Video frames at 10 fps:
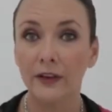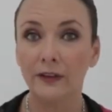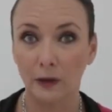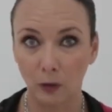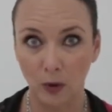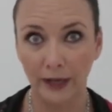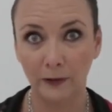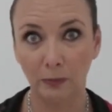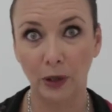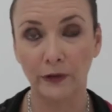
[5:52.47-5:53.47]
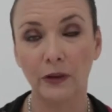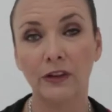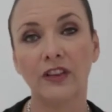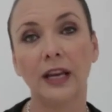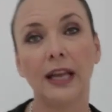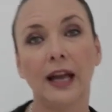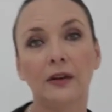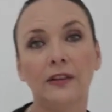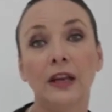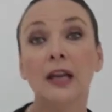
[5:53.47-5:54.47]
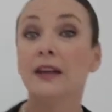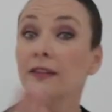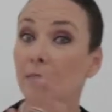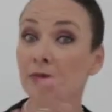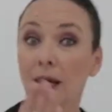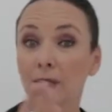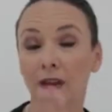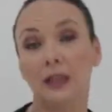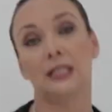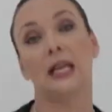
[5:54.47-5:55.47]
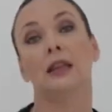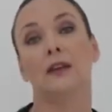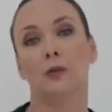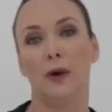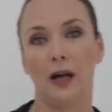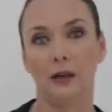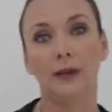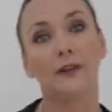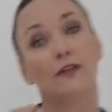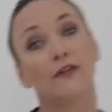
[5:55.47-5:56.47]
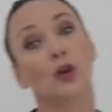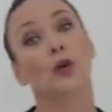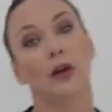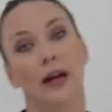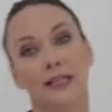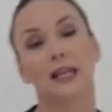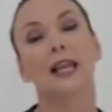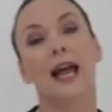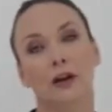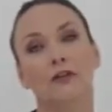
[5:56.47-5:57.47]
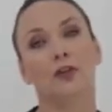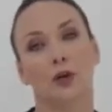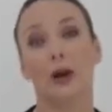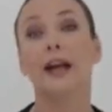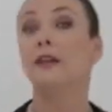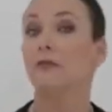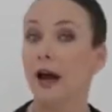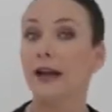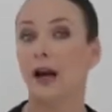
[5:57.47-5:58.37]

There's little white spots on the fingernails, sometimes at the teeth as well, because of fluoride, a lack of fluoride and the right